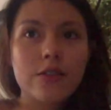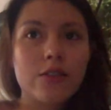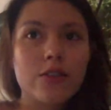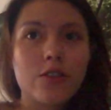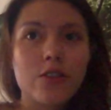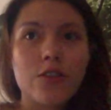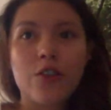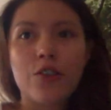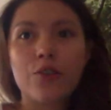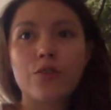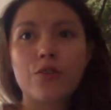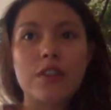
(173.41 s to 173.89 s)

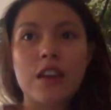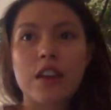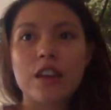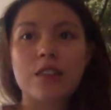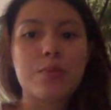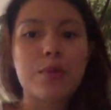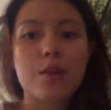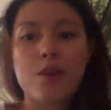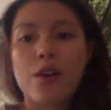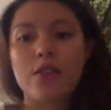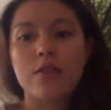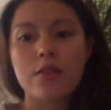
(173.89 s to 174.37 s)
don't
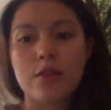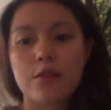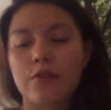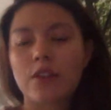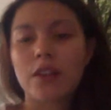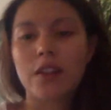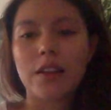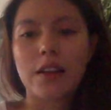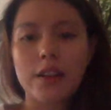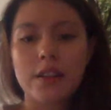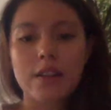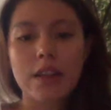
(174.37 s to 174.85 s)
experience
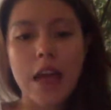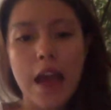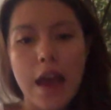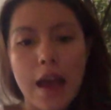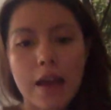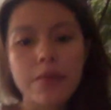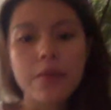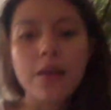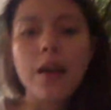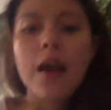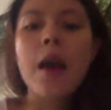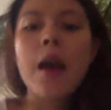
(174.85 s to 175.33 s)
something like
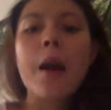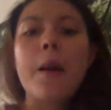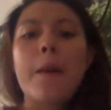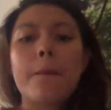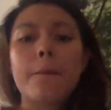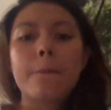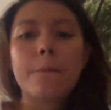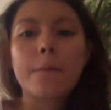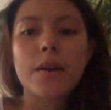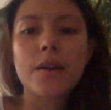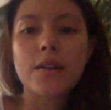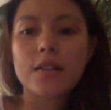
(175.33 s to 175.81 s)
that.
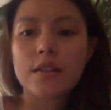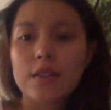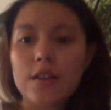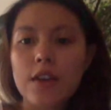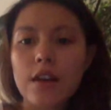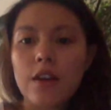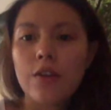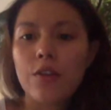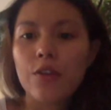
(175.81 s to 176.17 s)
But yeah,